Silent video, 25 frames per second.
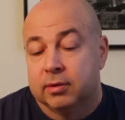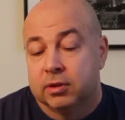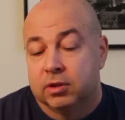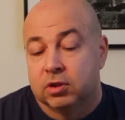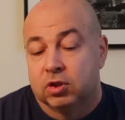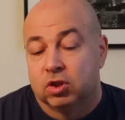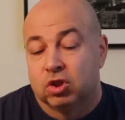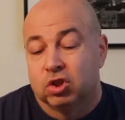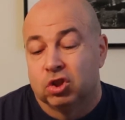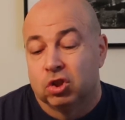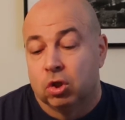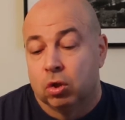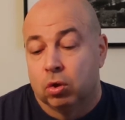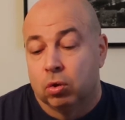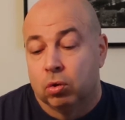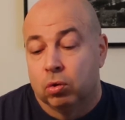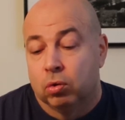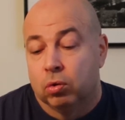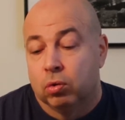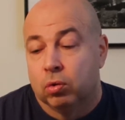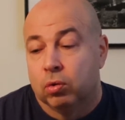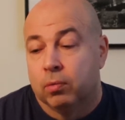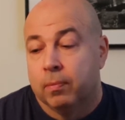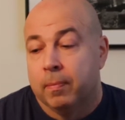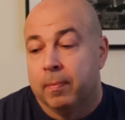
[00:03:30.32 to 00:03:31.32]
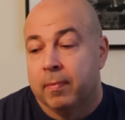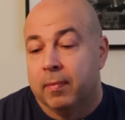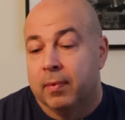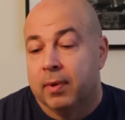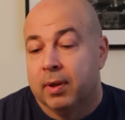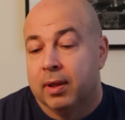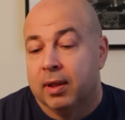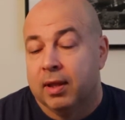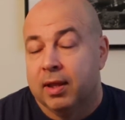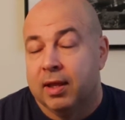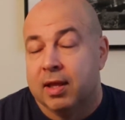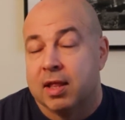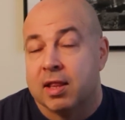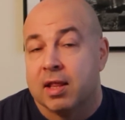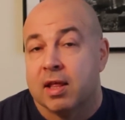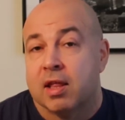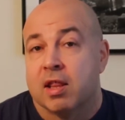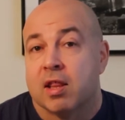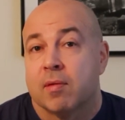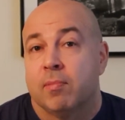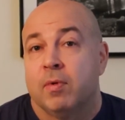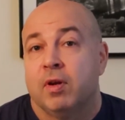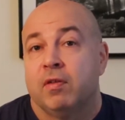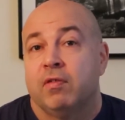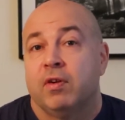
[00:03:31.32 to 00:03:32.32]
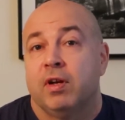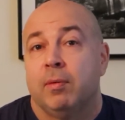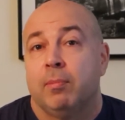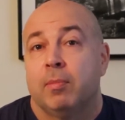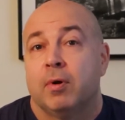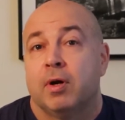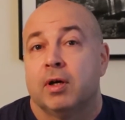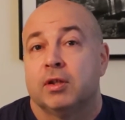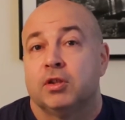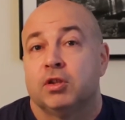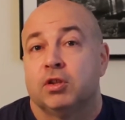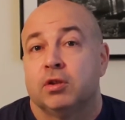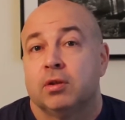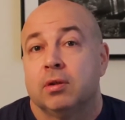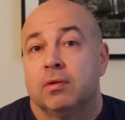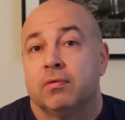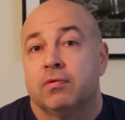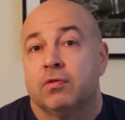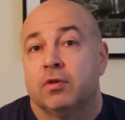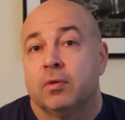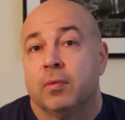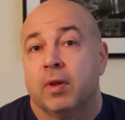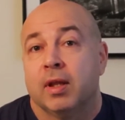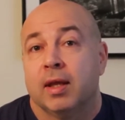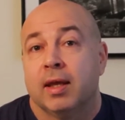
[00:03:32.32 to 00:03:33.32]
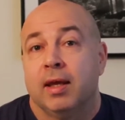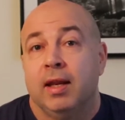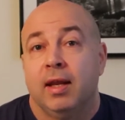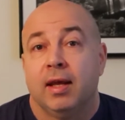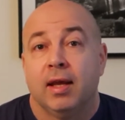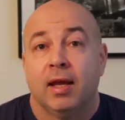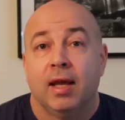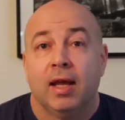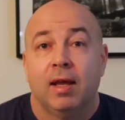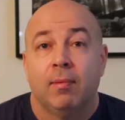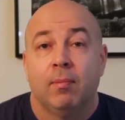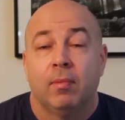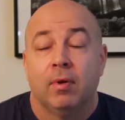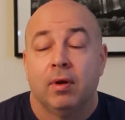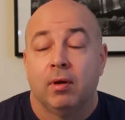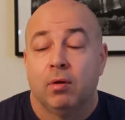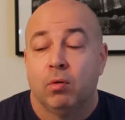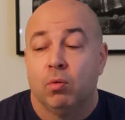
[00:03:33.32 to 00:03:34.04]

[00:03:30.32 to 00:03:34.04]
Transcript: So this is a bit of a departure from the Killing Game,